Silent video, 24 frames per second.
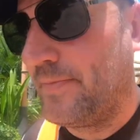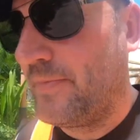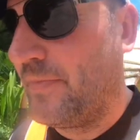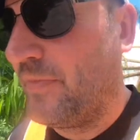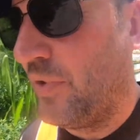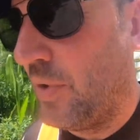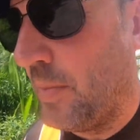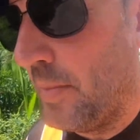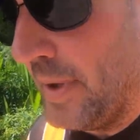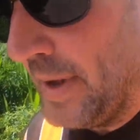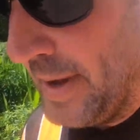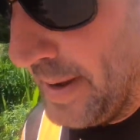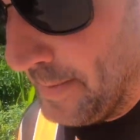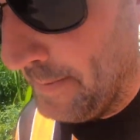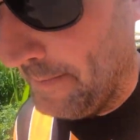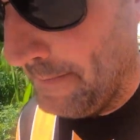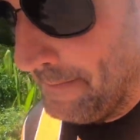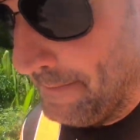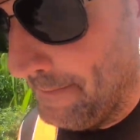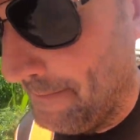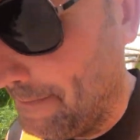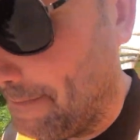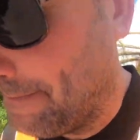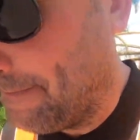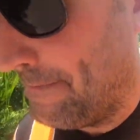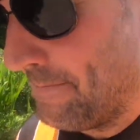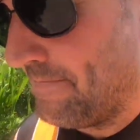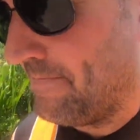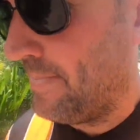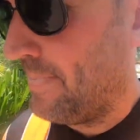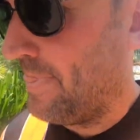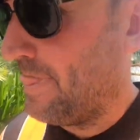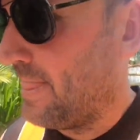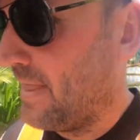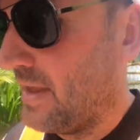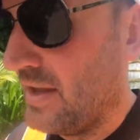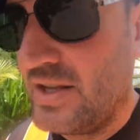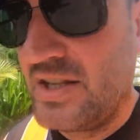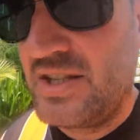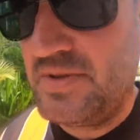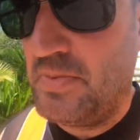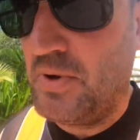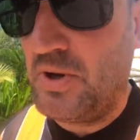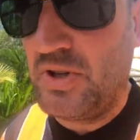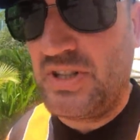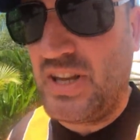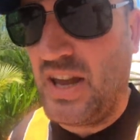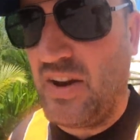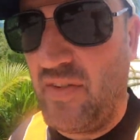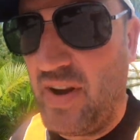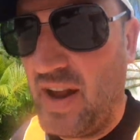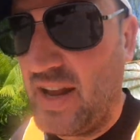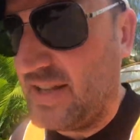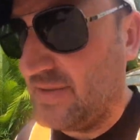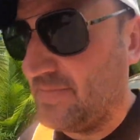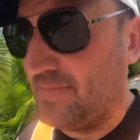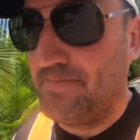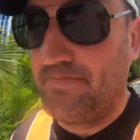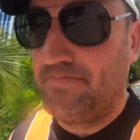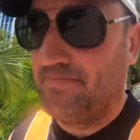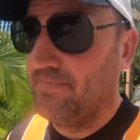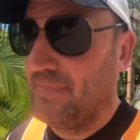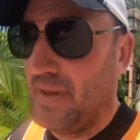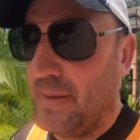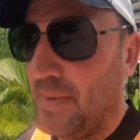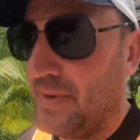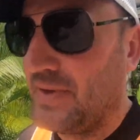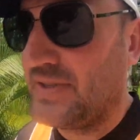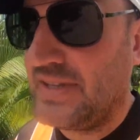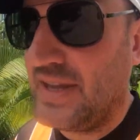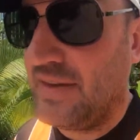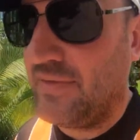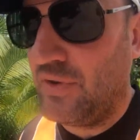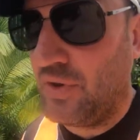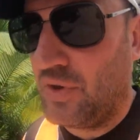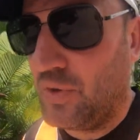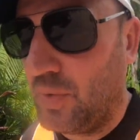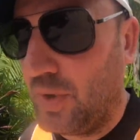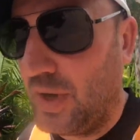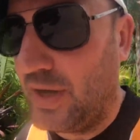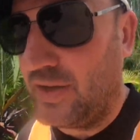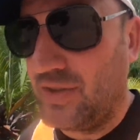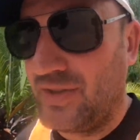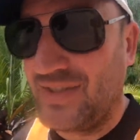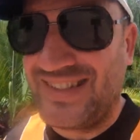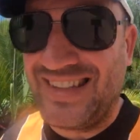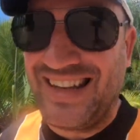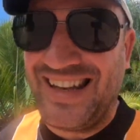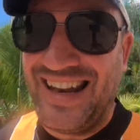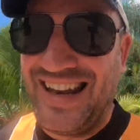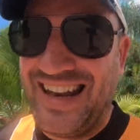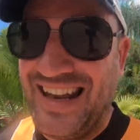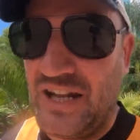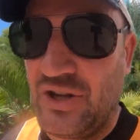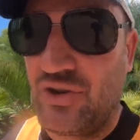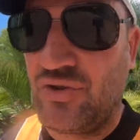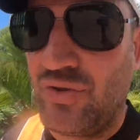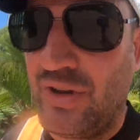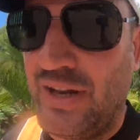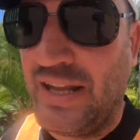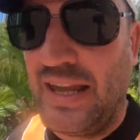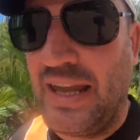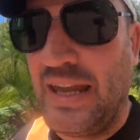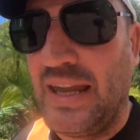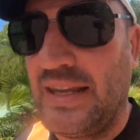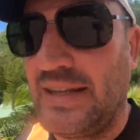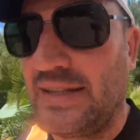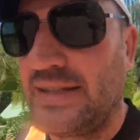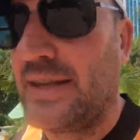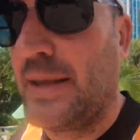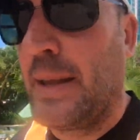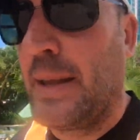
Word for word: from um, Sports Direct. About seven quid, because it literally is.